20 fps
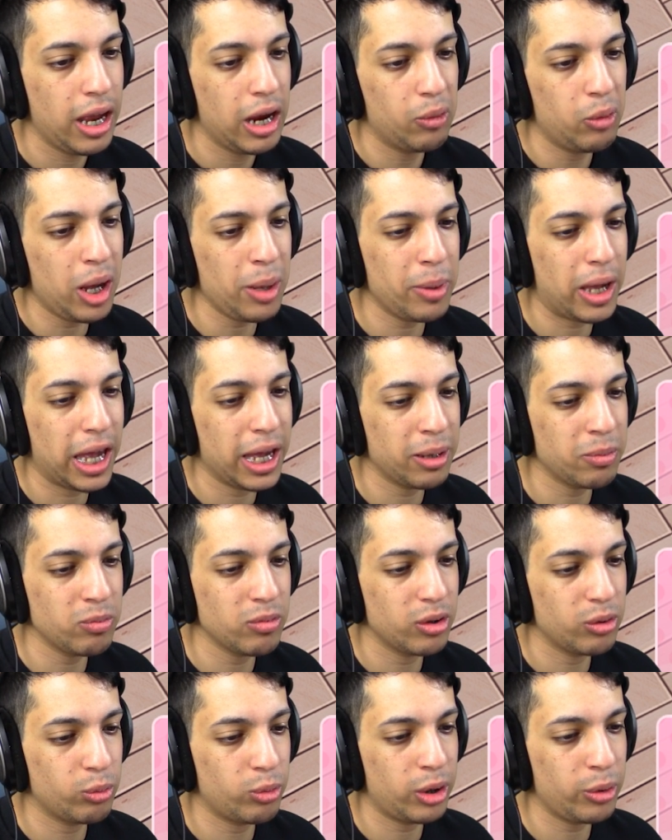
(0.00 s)

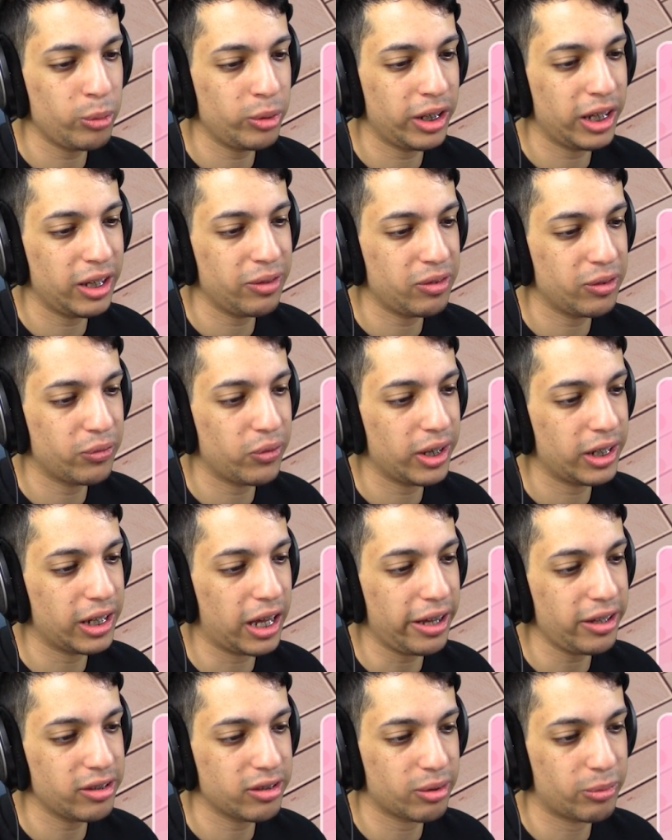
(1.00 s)
Ramham, where would I even find
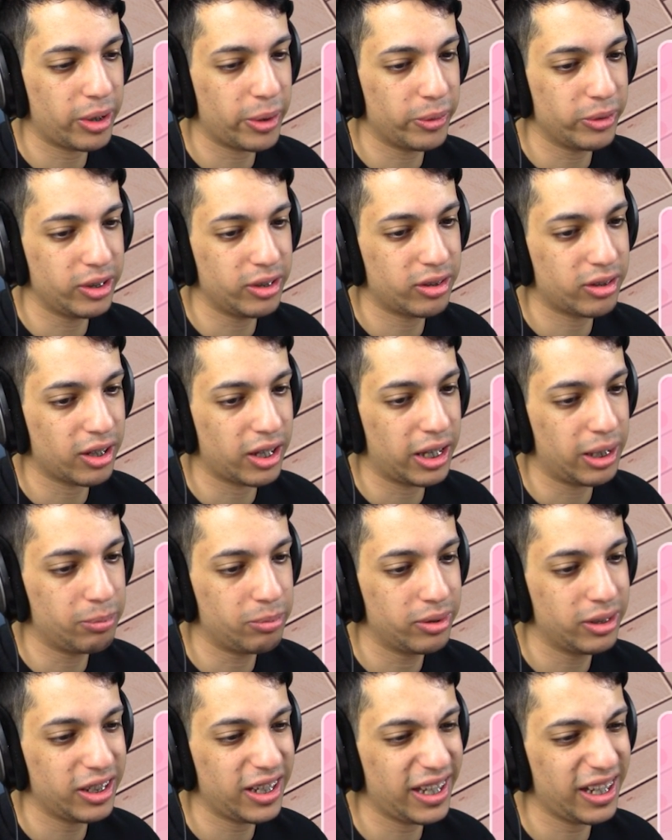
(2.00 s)
ice around this
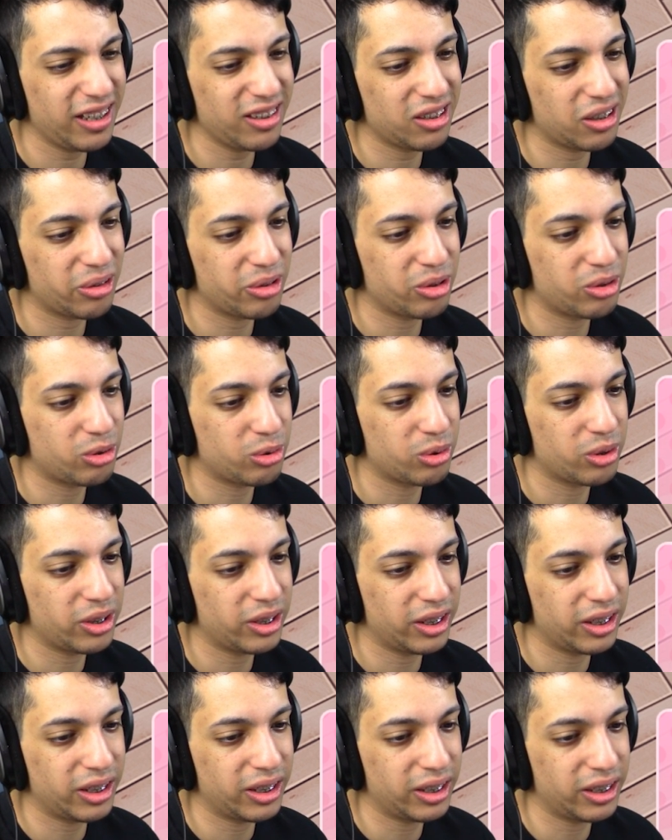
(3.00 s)
time? I guess I could,
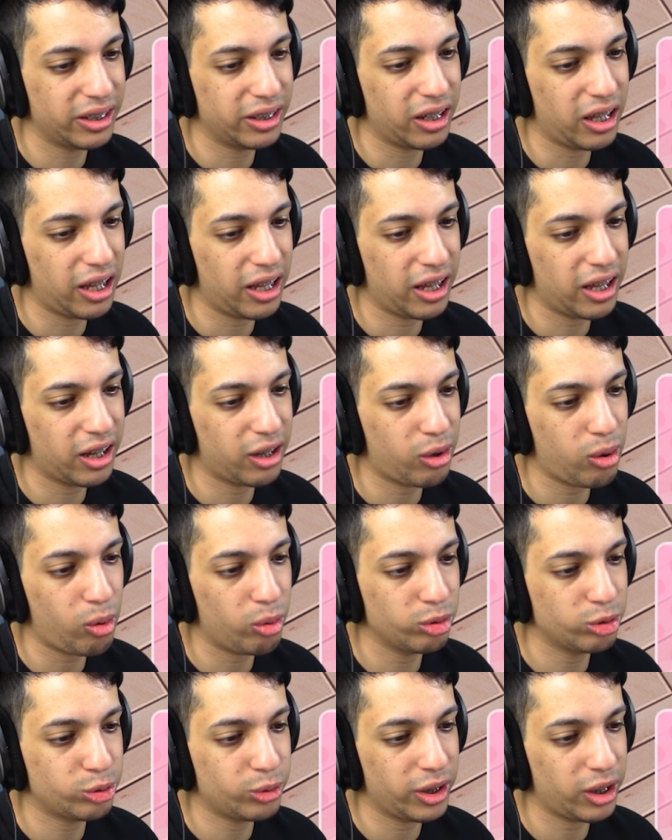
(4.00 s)
a
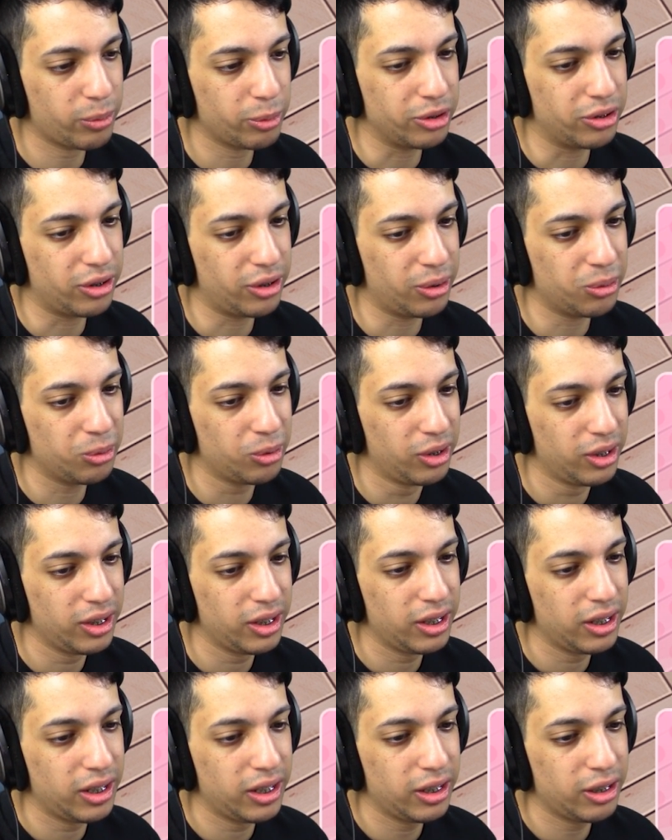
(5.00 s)
cold drink would do.
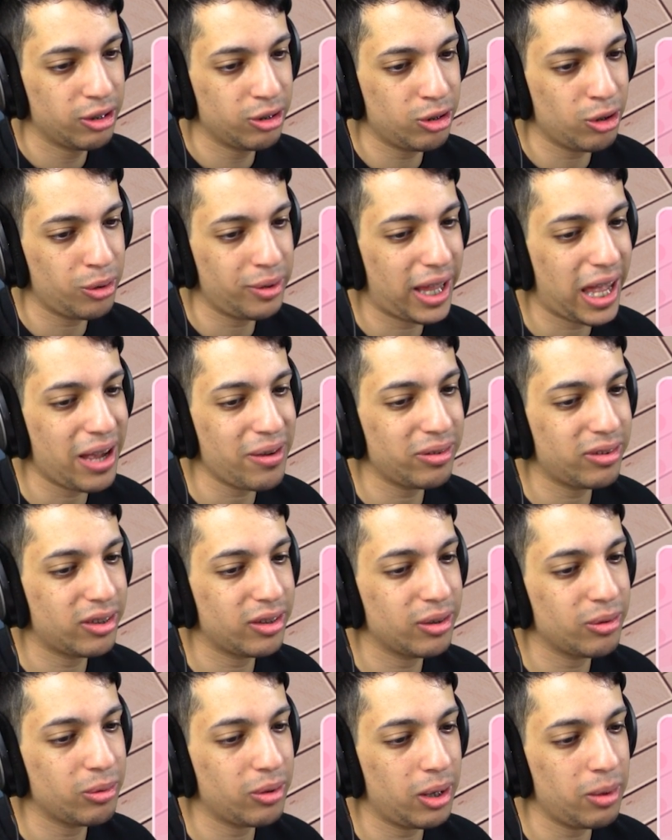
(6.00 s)
You don't have
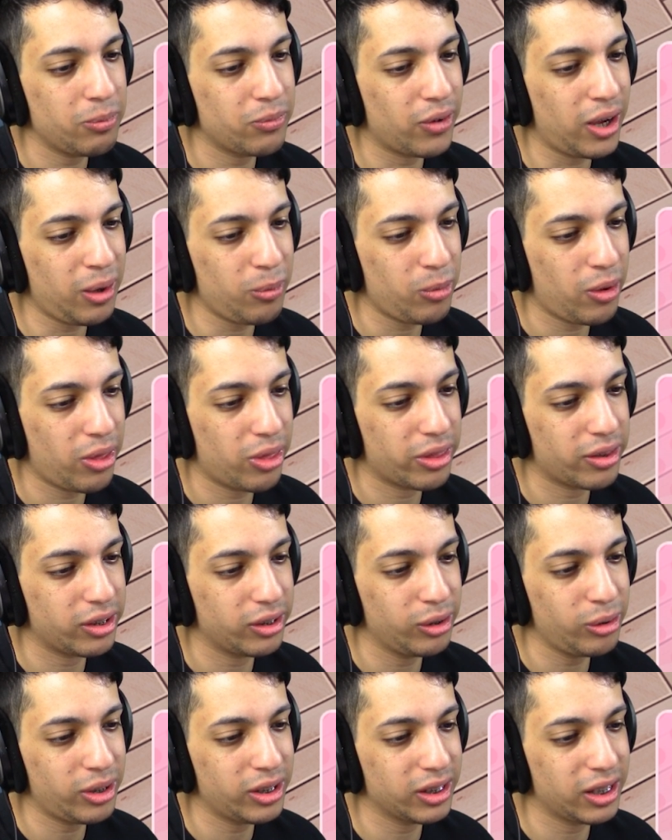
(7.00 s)
to, I'm fine with
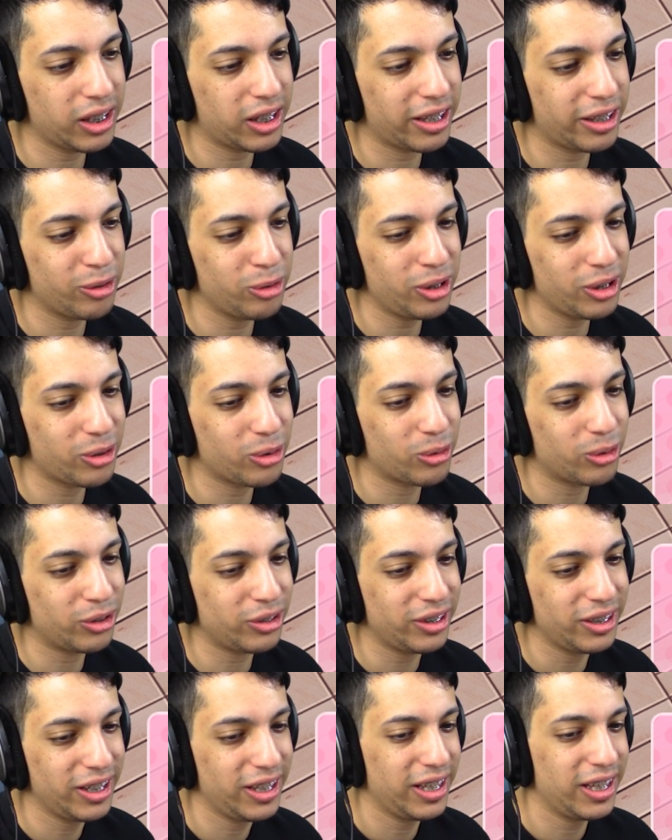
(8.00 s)
looking like a unicorn.